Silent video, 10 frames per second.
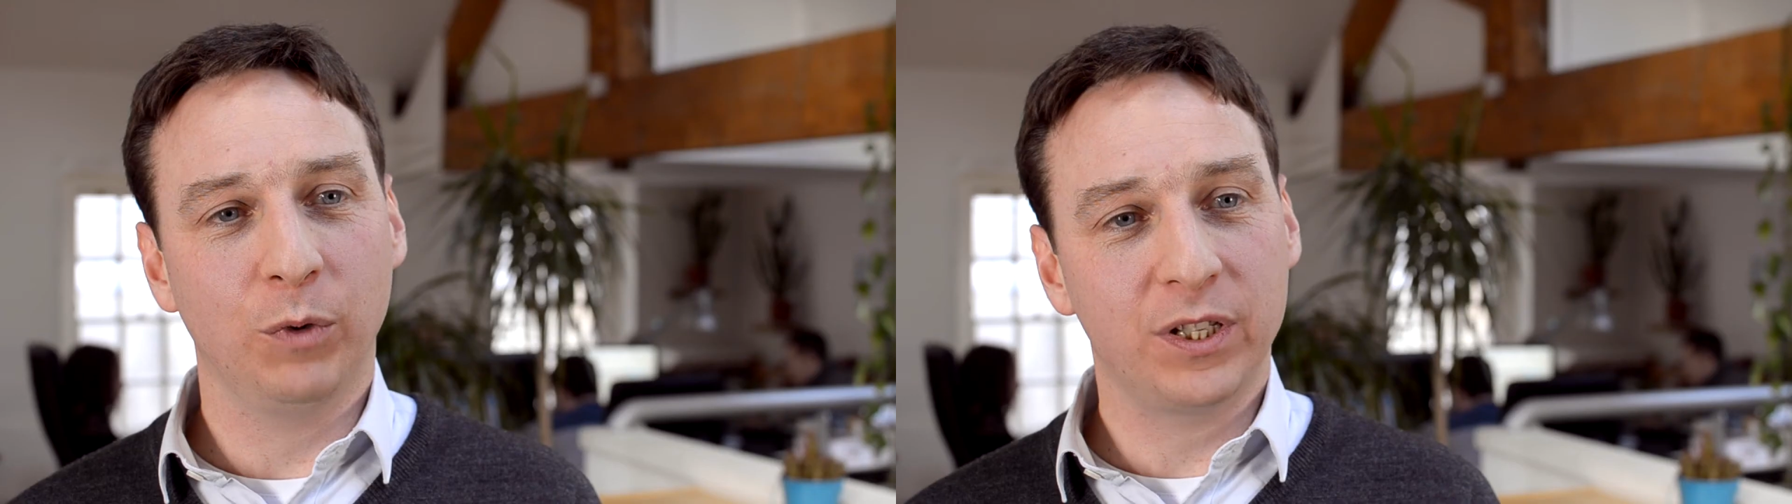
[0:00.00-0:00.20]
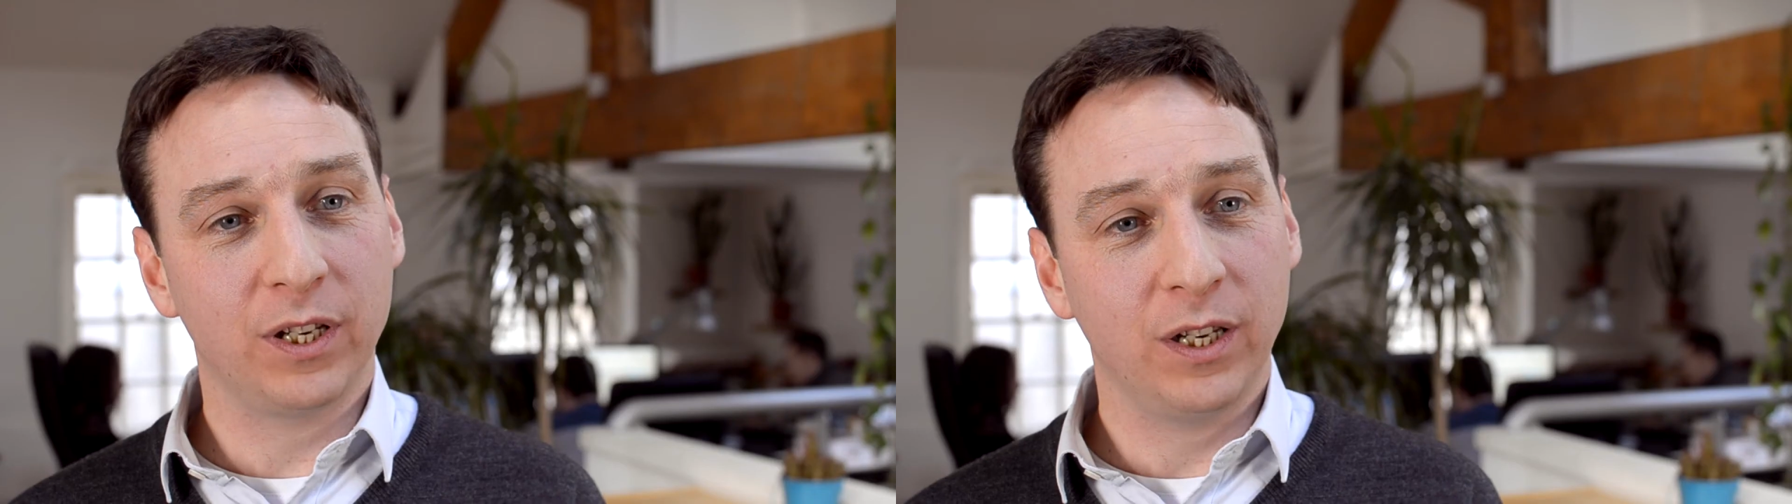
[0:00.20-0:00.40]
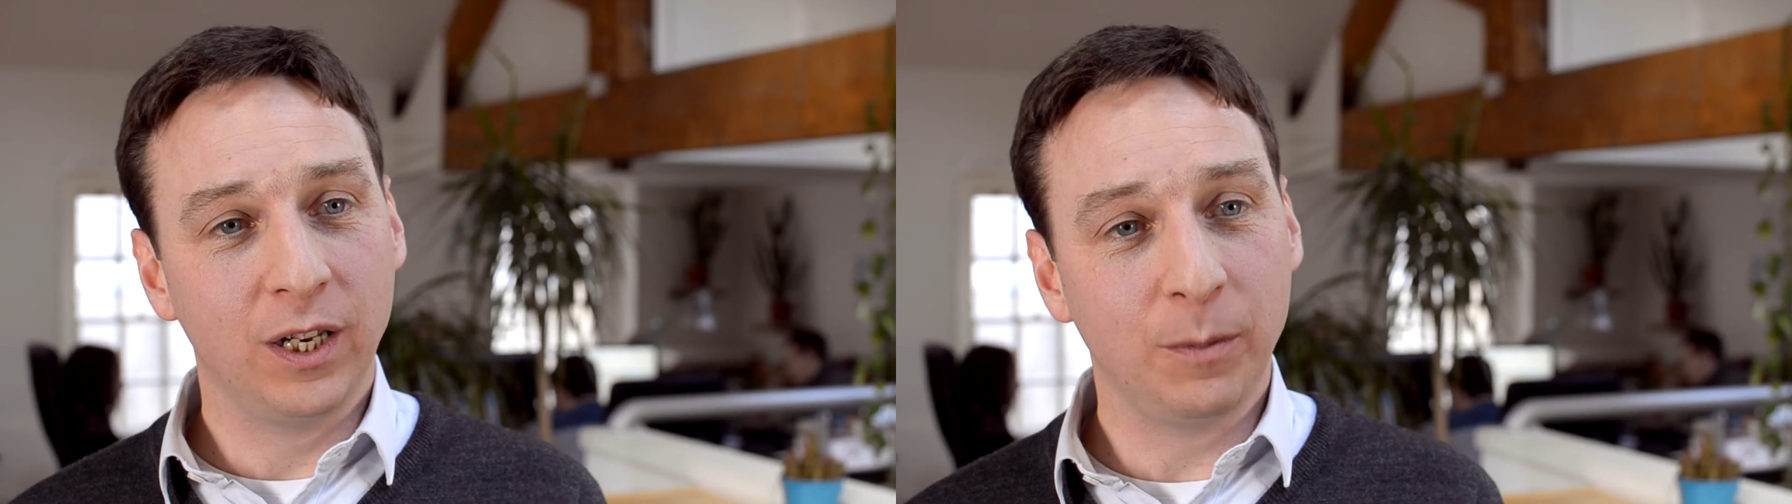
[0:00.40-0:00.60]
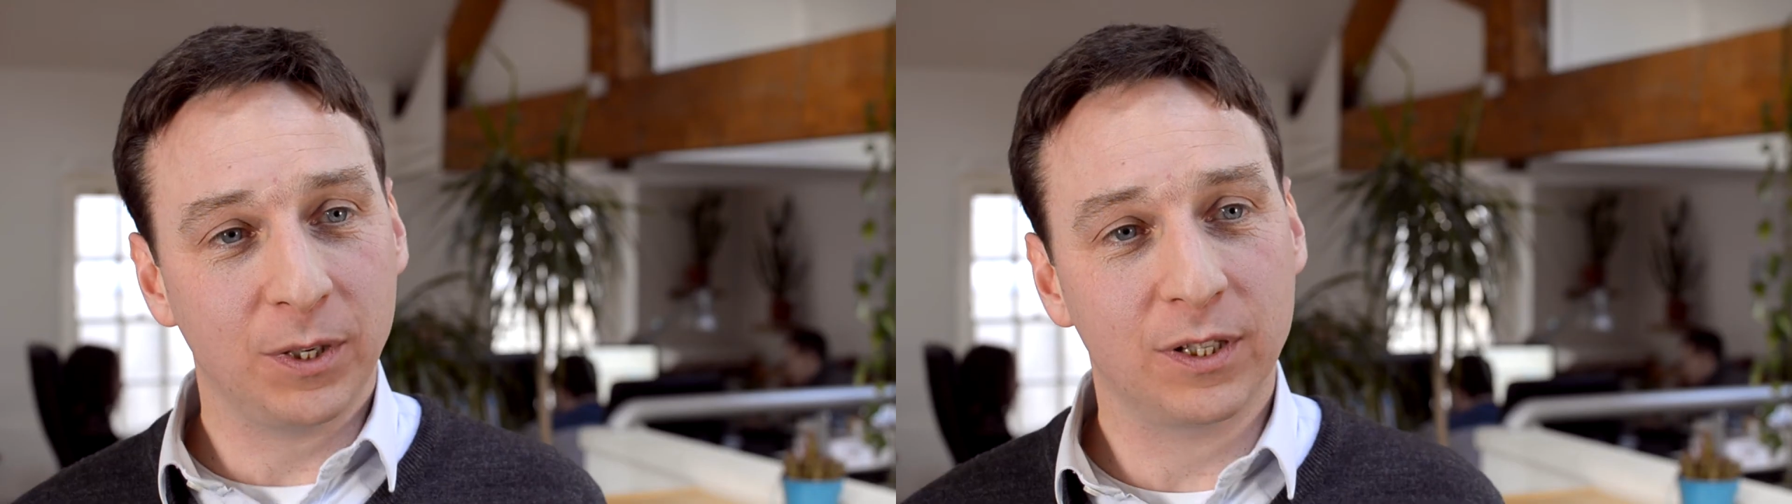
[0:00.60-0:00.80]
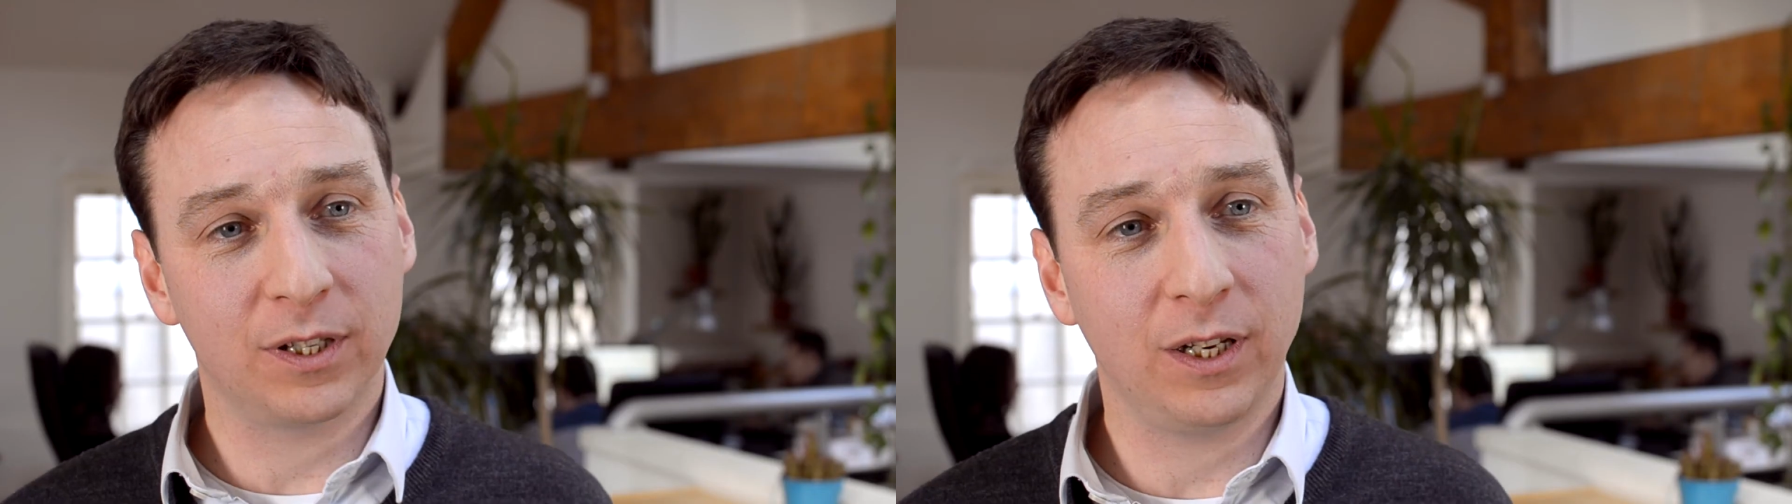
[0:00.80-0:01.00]
We see
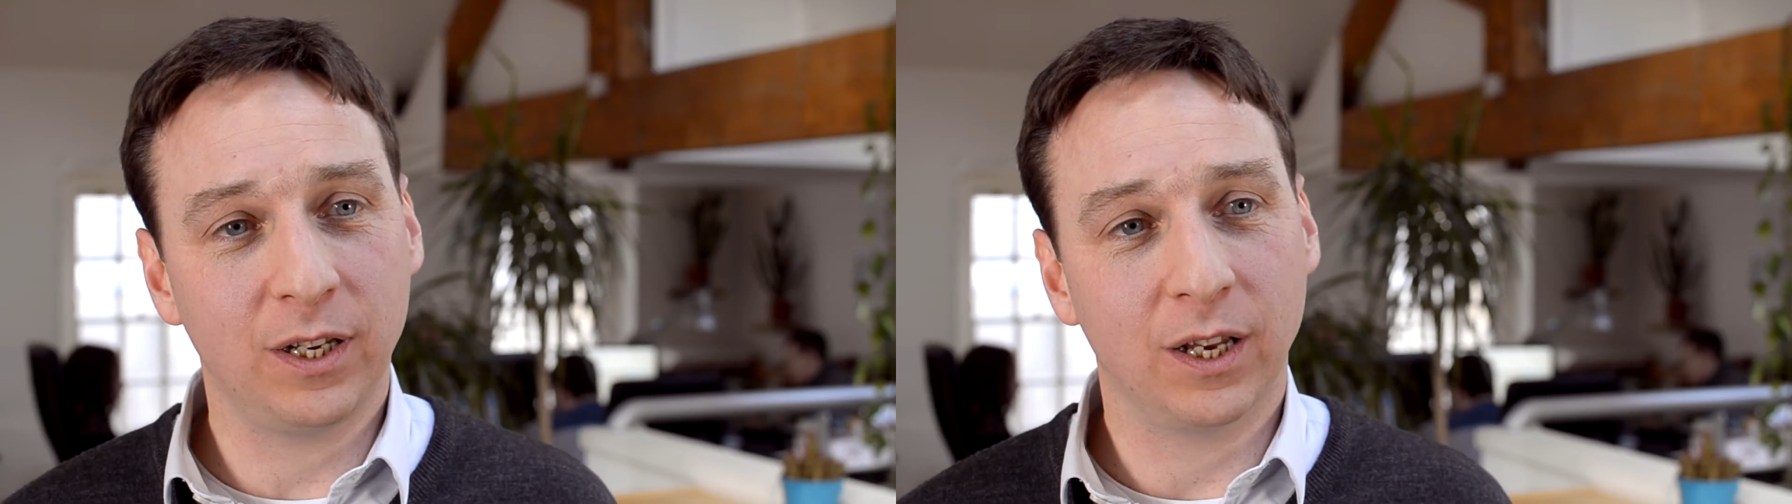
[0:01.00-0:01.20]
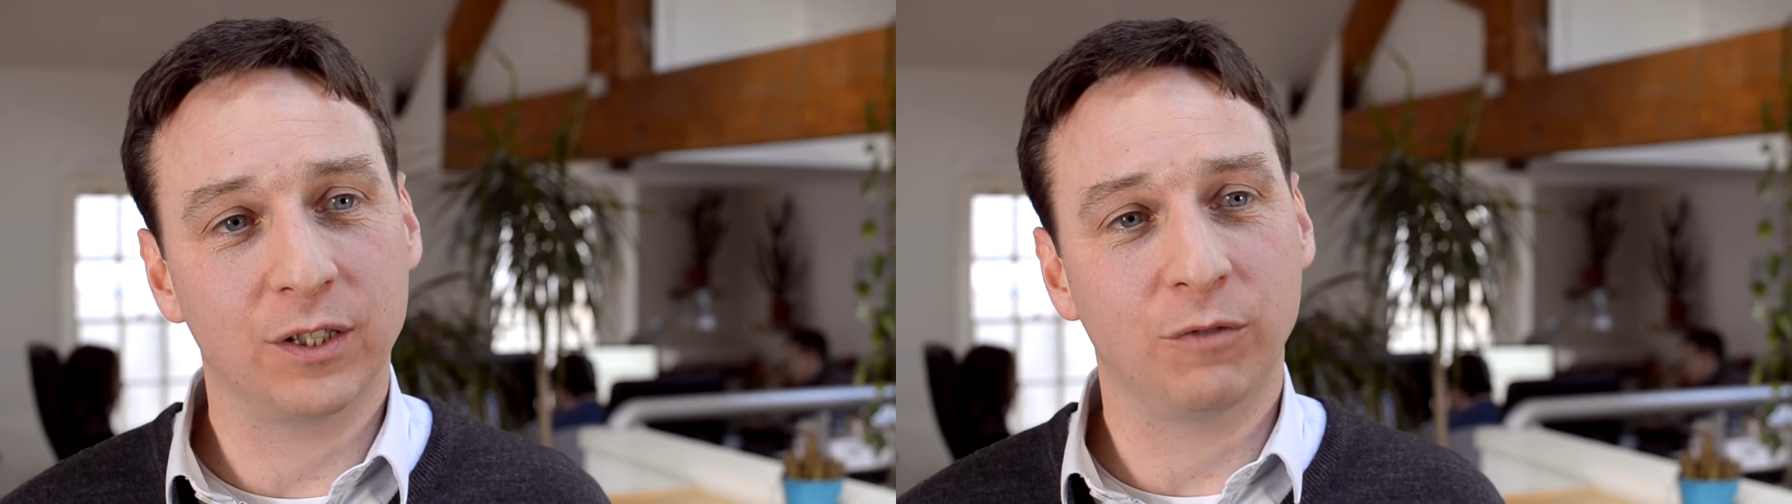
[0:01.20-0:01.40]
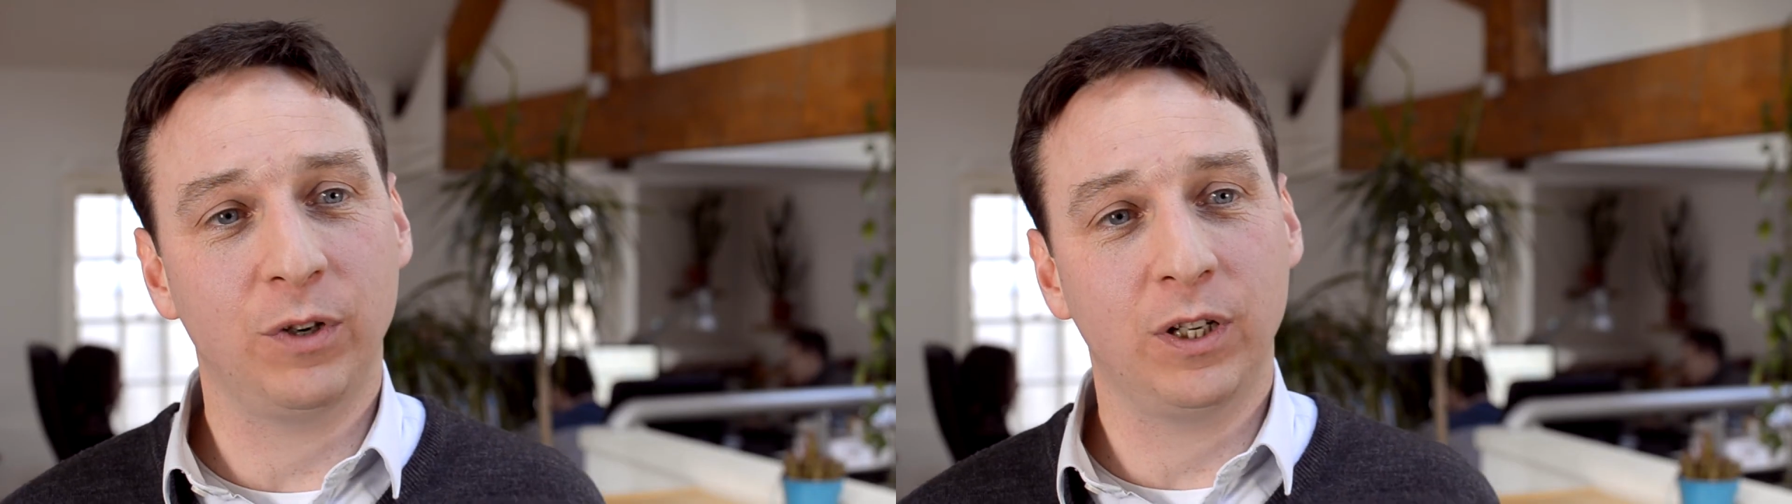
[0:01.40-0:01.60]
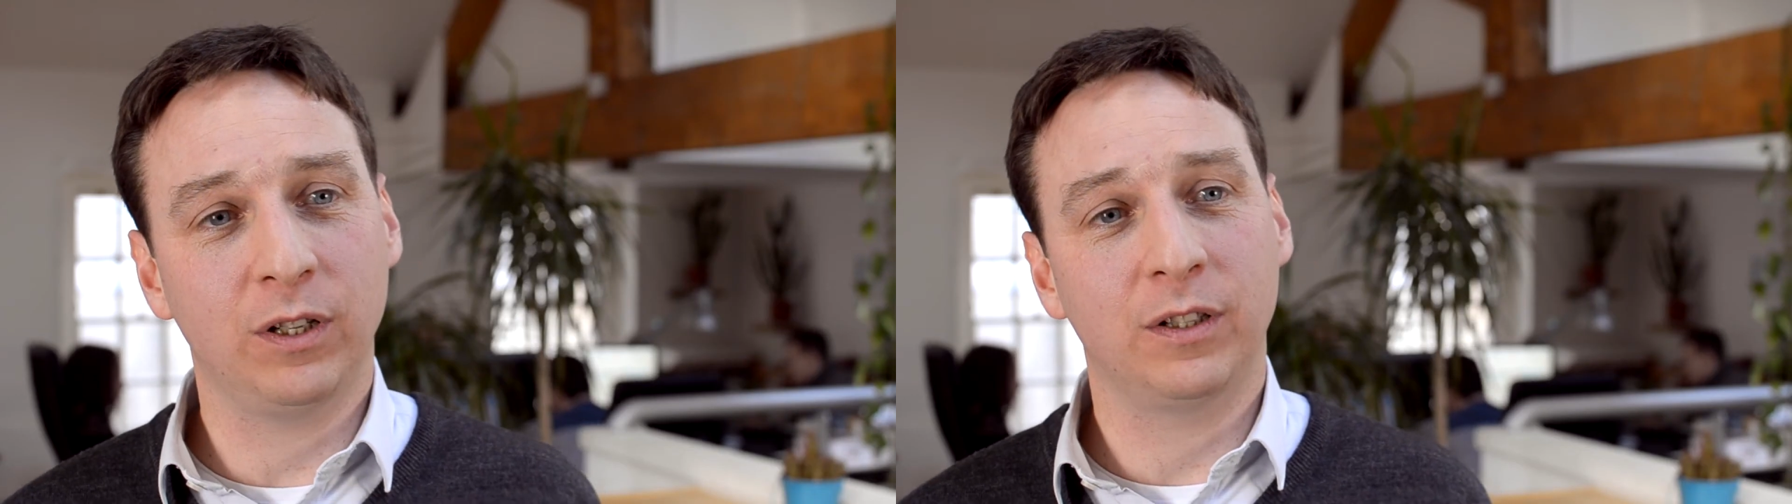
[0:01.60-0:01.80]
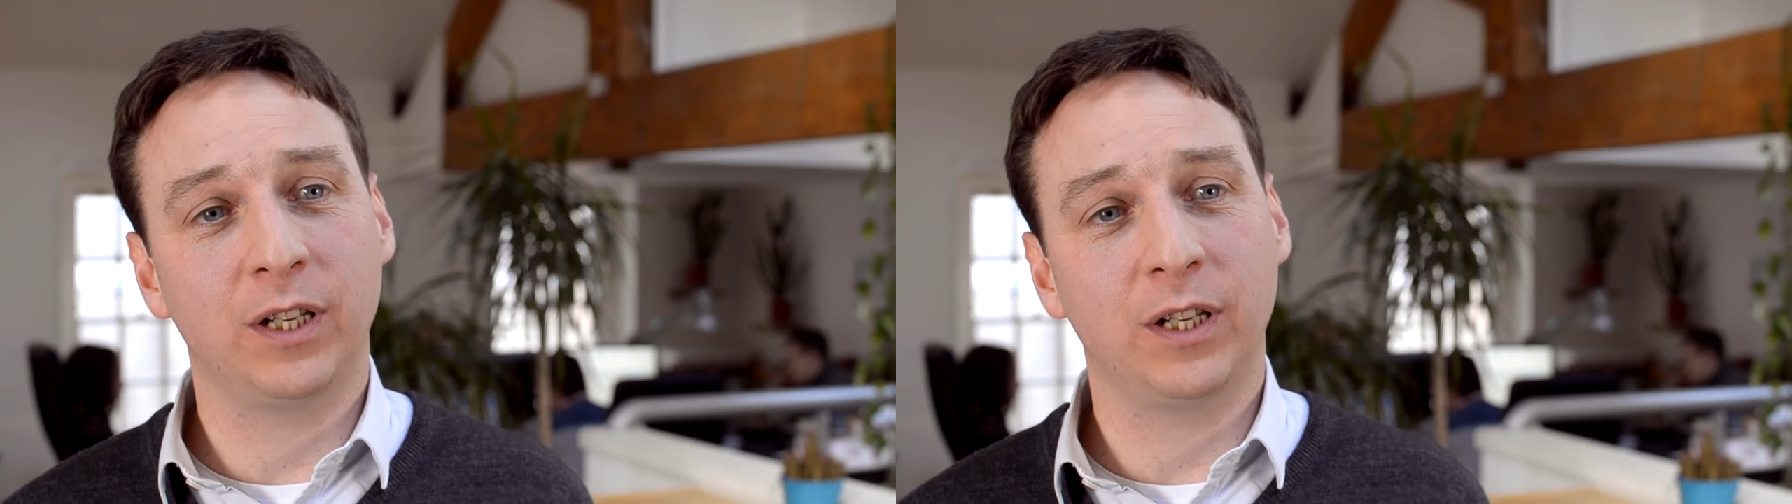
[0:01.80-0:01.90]
EPC as a real